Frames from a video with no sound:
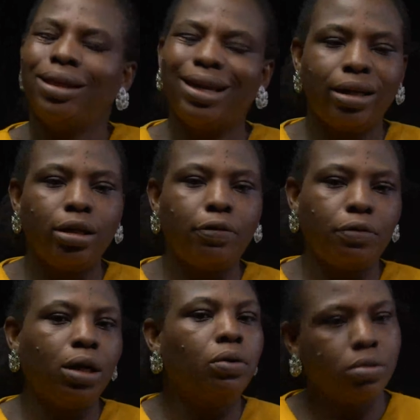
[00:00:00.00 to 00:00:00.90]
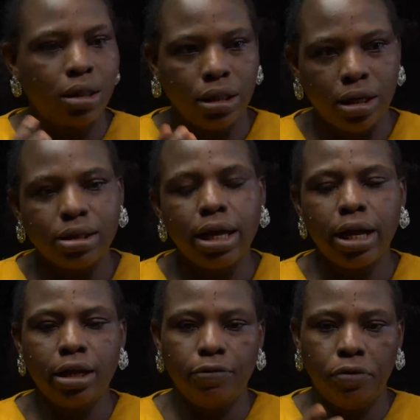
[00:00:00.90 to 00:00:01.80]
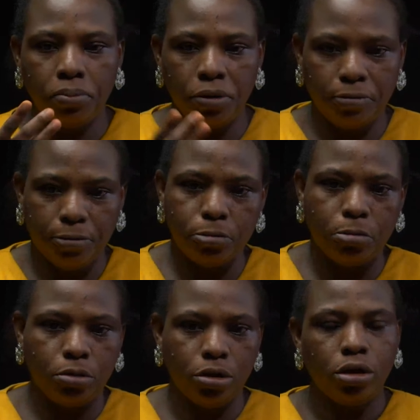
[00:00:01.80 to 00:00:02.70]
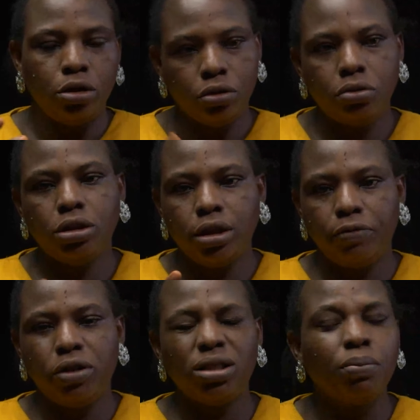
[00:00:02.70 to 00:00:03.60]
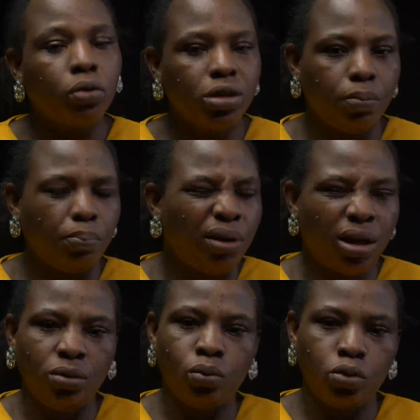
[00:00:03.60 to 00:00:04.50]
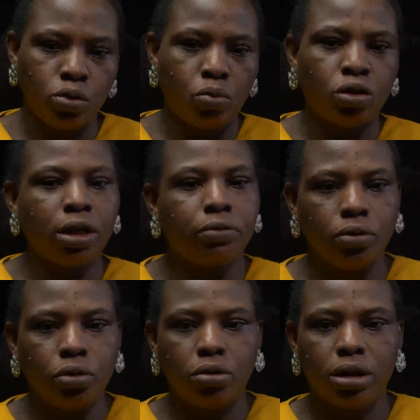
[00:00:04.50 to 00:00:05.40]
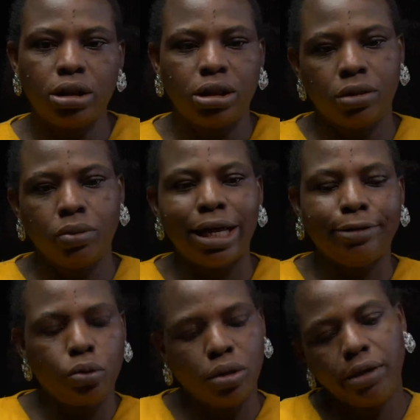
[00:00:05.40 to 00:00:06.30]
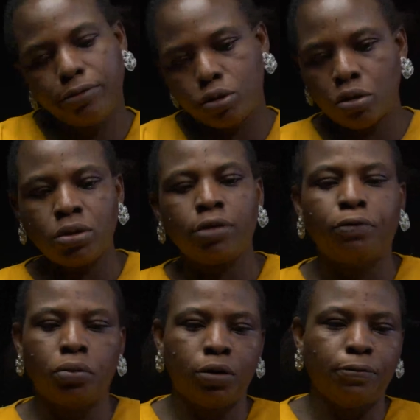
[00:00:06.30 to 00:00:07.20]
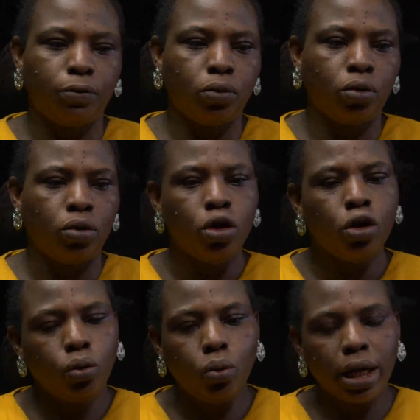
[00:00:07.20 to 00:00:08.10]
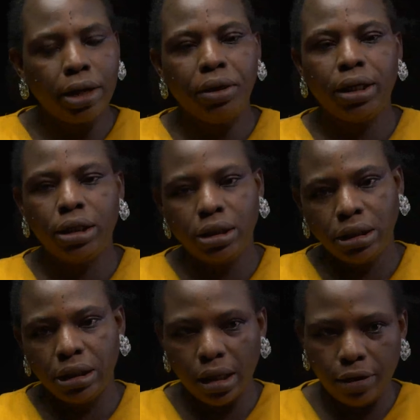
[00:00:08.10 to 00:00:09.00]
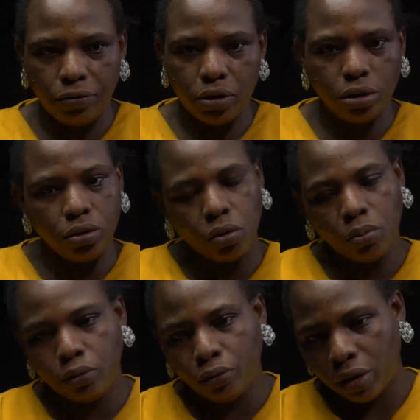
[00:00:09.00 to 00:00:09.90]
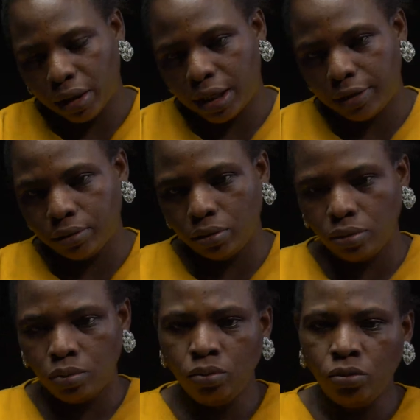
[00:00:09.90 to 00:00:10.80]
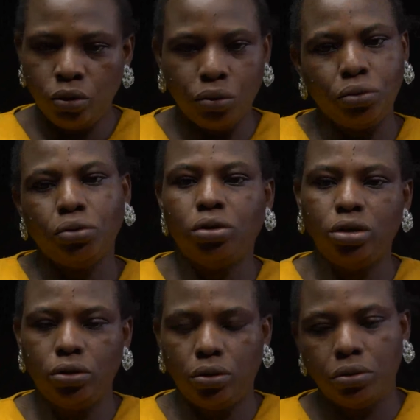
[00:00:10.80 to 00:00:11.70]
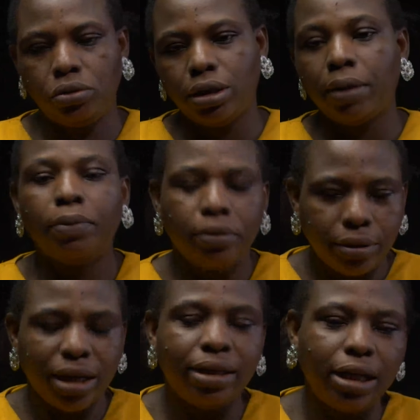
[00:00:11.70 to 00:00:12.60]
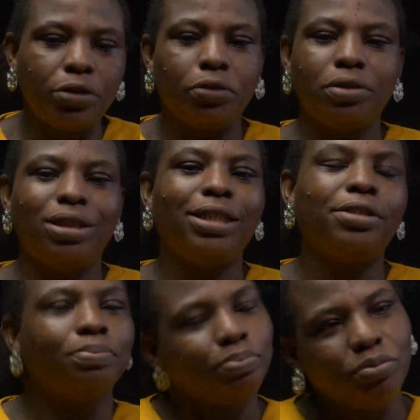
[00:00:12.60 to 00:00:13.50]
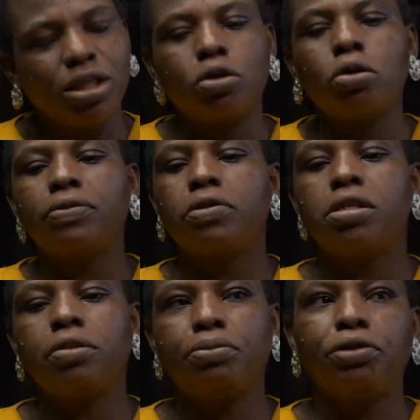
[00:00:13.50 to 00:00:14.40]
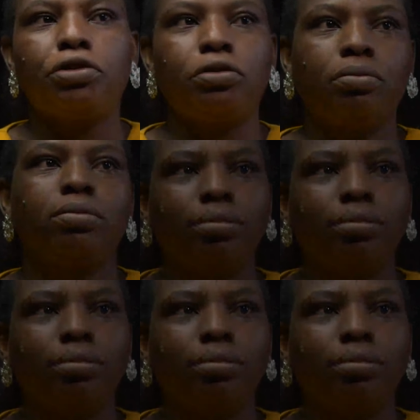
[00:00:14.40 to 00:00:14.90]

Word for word: That I need food. That was when they now started giving me food doing everything, but the pain was much. I could not do anything. They were like, don't lift something from the floor, don't carry anything heavy, you don't move around, don't do this, don't do that. But at the end of the day, it's cause for celebration.